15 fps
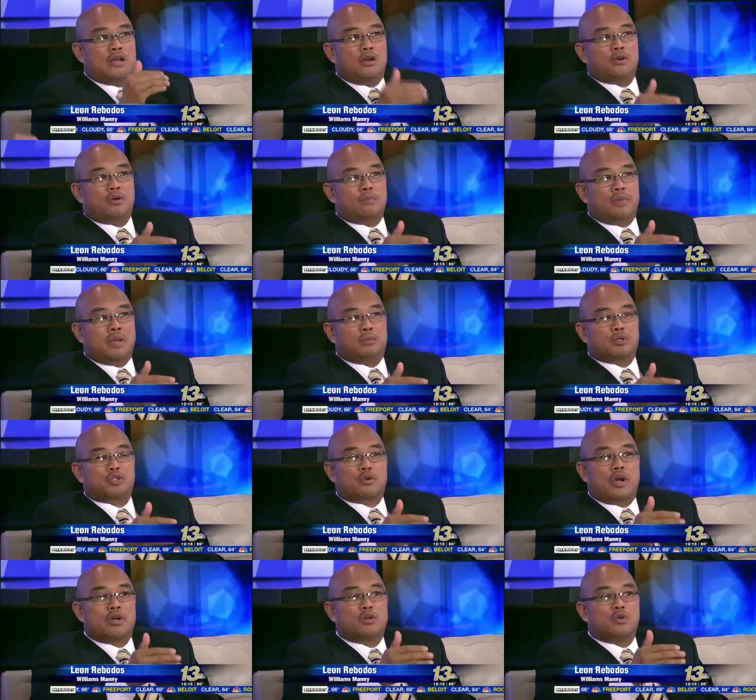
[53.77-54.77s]
800
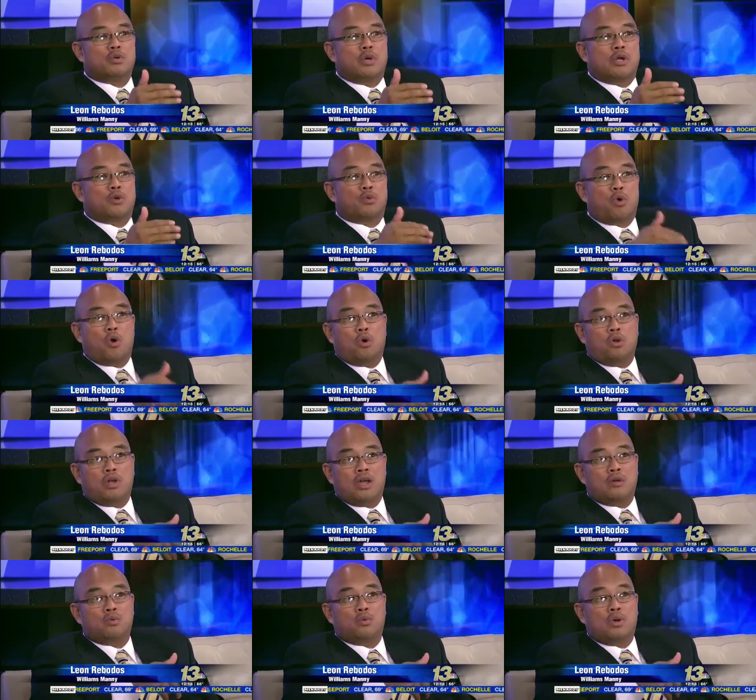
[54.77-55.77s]
people tried to
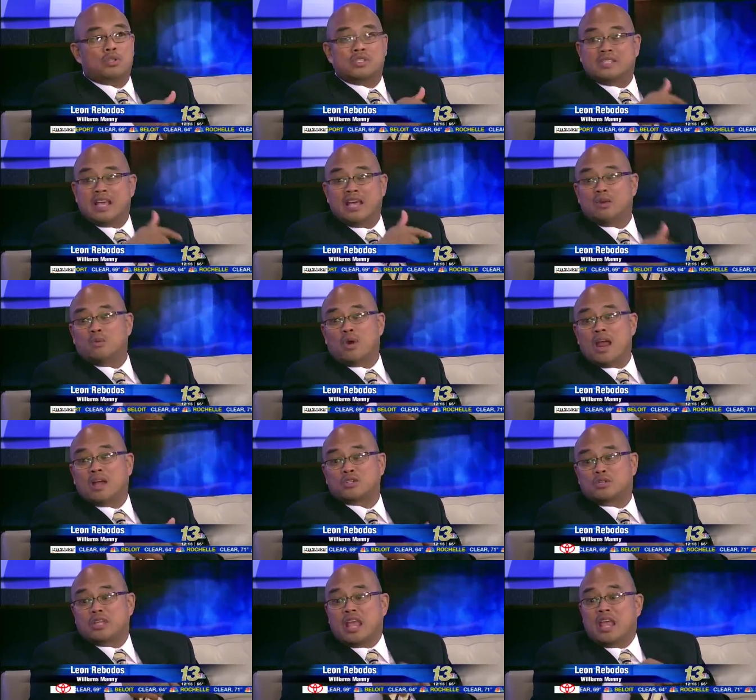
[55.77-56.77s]
enroll and 10
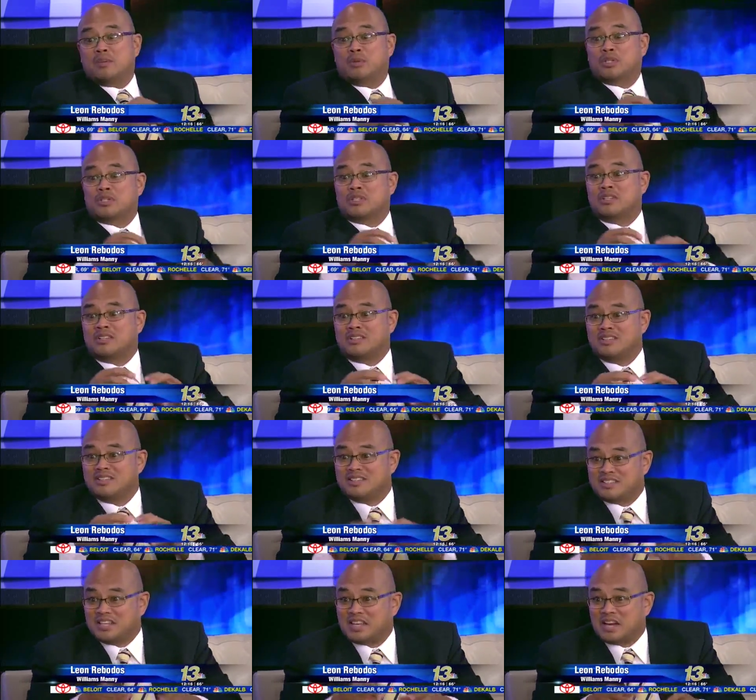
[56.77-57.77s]
were actually able
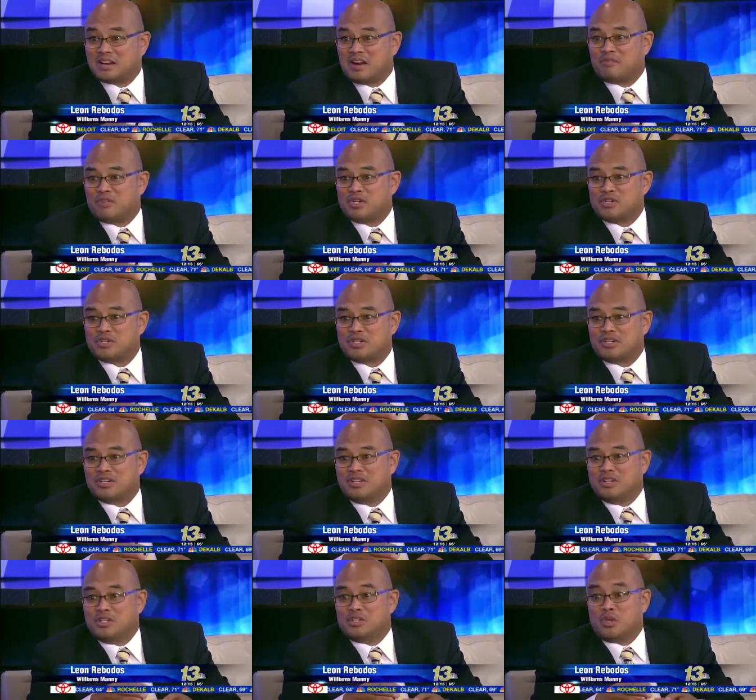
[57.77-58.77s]
to get coverage.
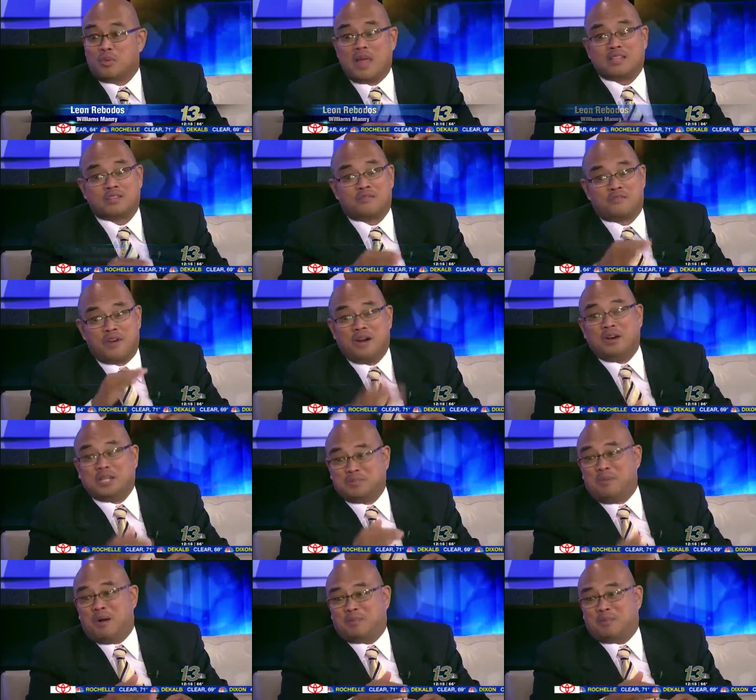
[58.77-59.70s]
Wow. So that's a very